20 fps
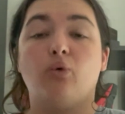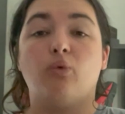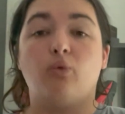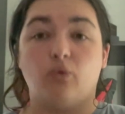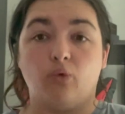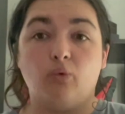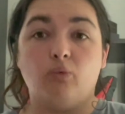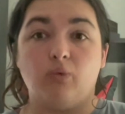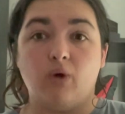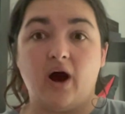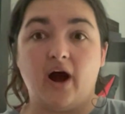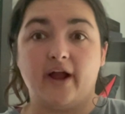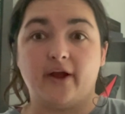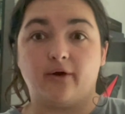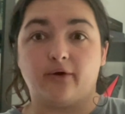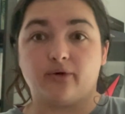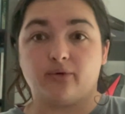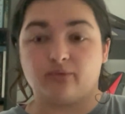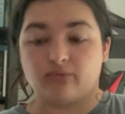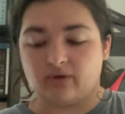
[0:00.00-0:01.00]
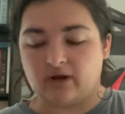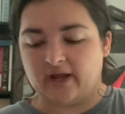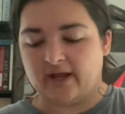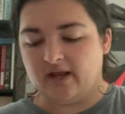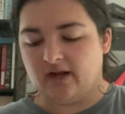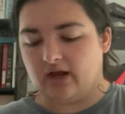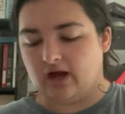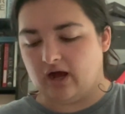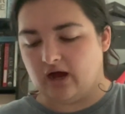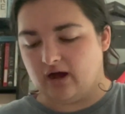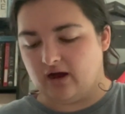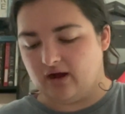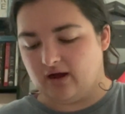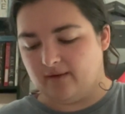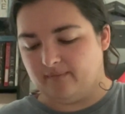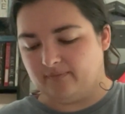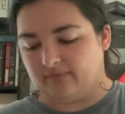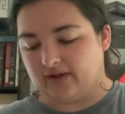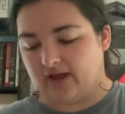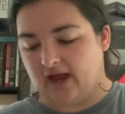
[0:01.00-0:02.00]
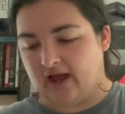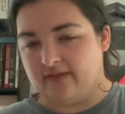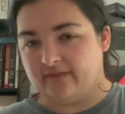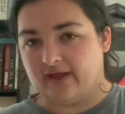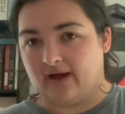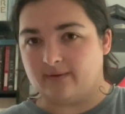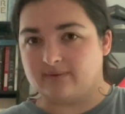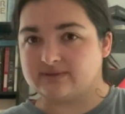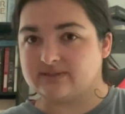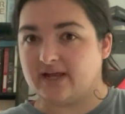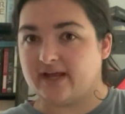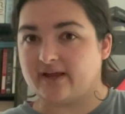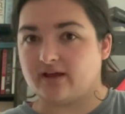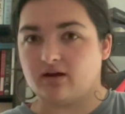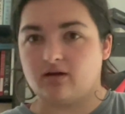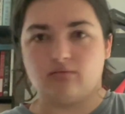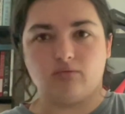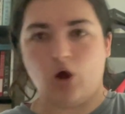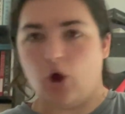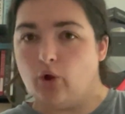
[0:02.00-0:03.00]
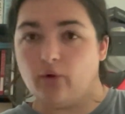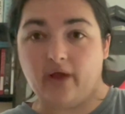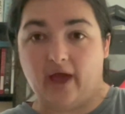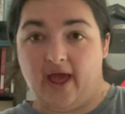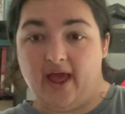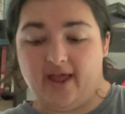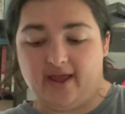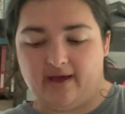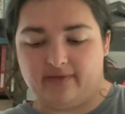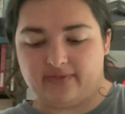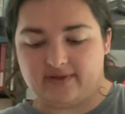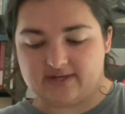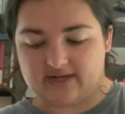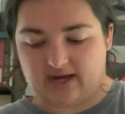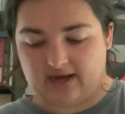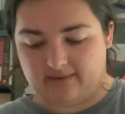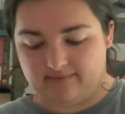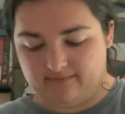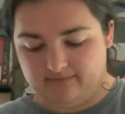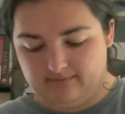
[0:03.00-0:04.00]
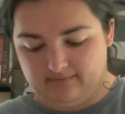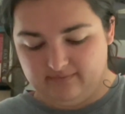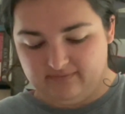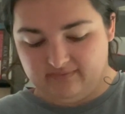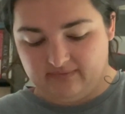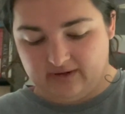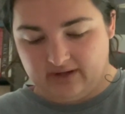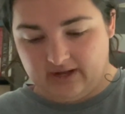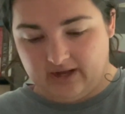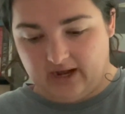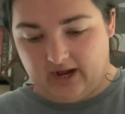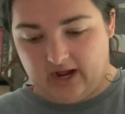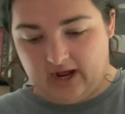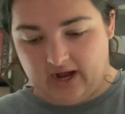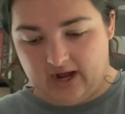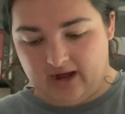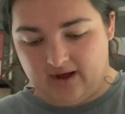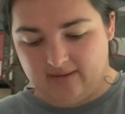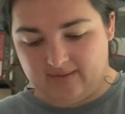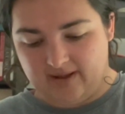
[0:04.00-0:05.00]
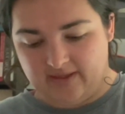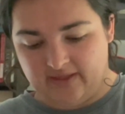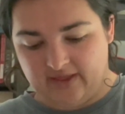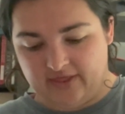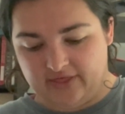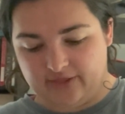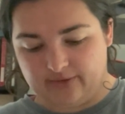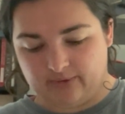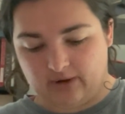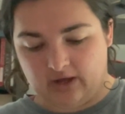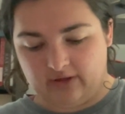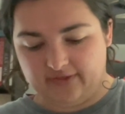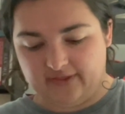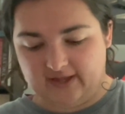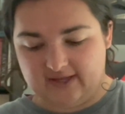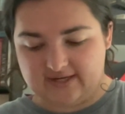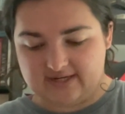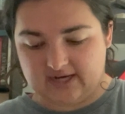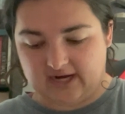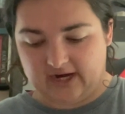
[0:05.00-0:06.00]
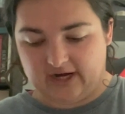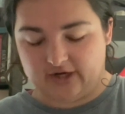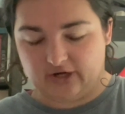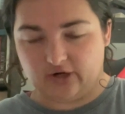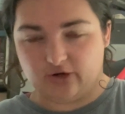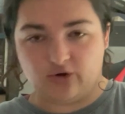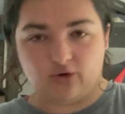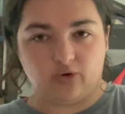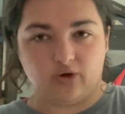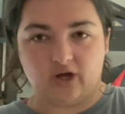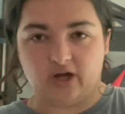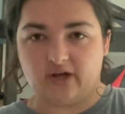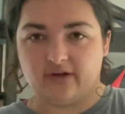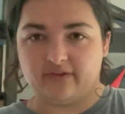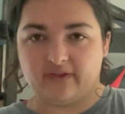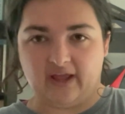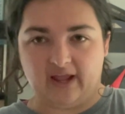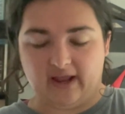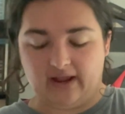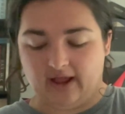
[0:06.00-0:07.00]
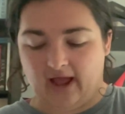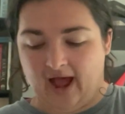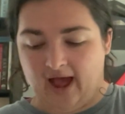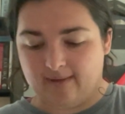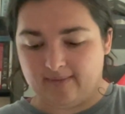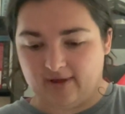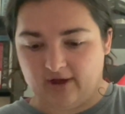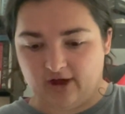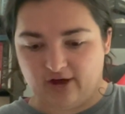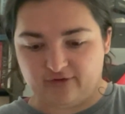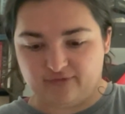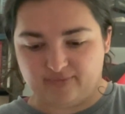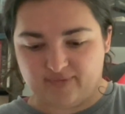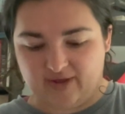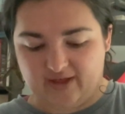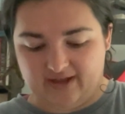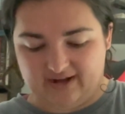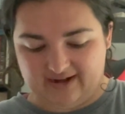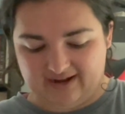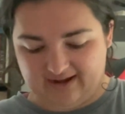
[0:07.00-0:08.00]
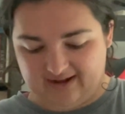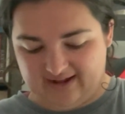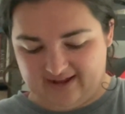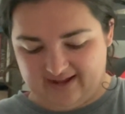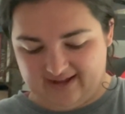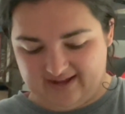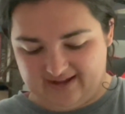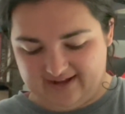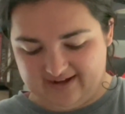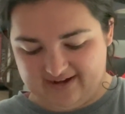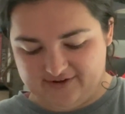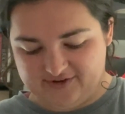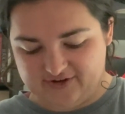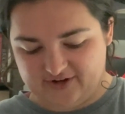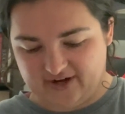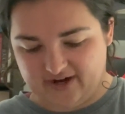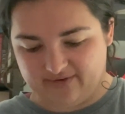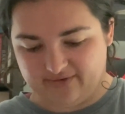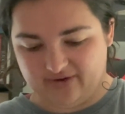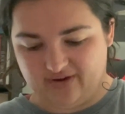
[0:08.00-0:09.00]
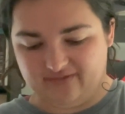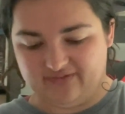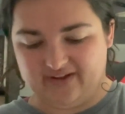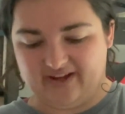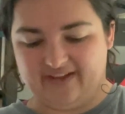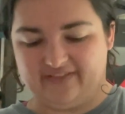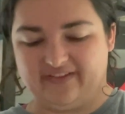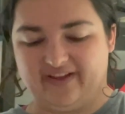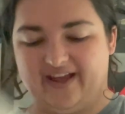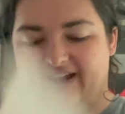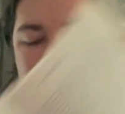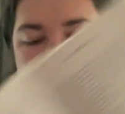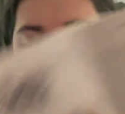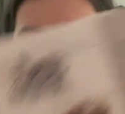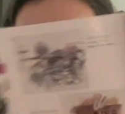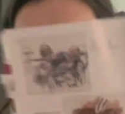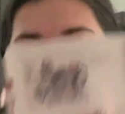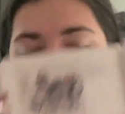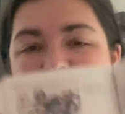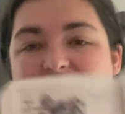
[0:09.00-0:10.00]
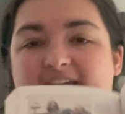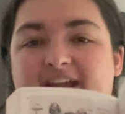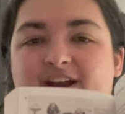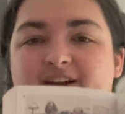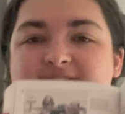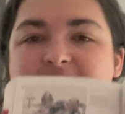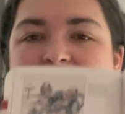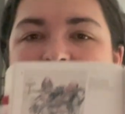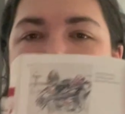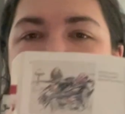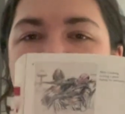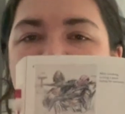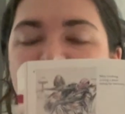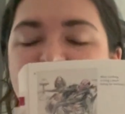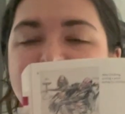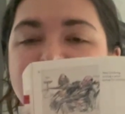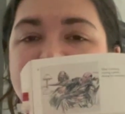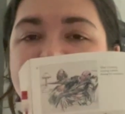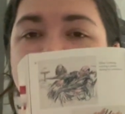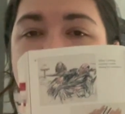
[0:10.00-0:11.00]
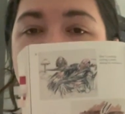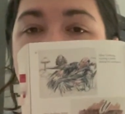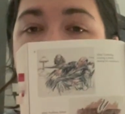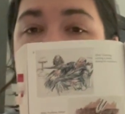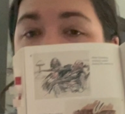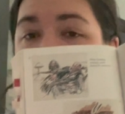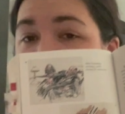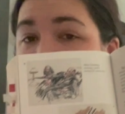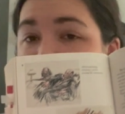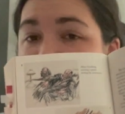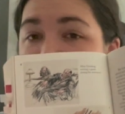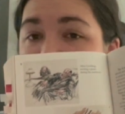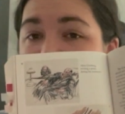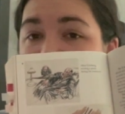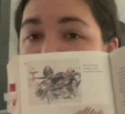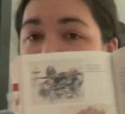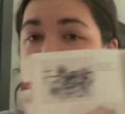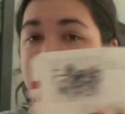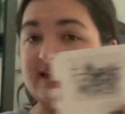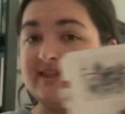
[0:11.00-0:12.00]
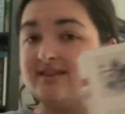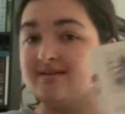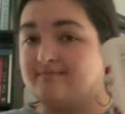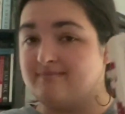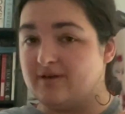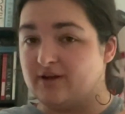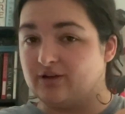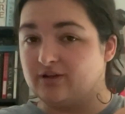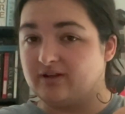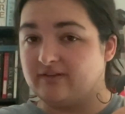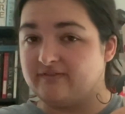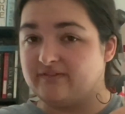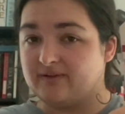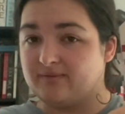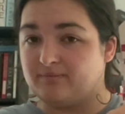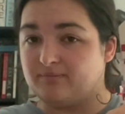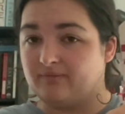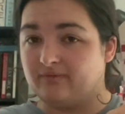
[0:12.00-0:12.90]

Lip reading: Wild, right? And that was, like, okay at the time. And then throughout the entire court, Abby Hoffman and Jerry Rubin, like, here's Abby Hoffman doing a handstand in the middle of the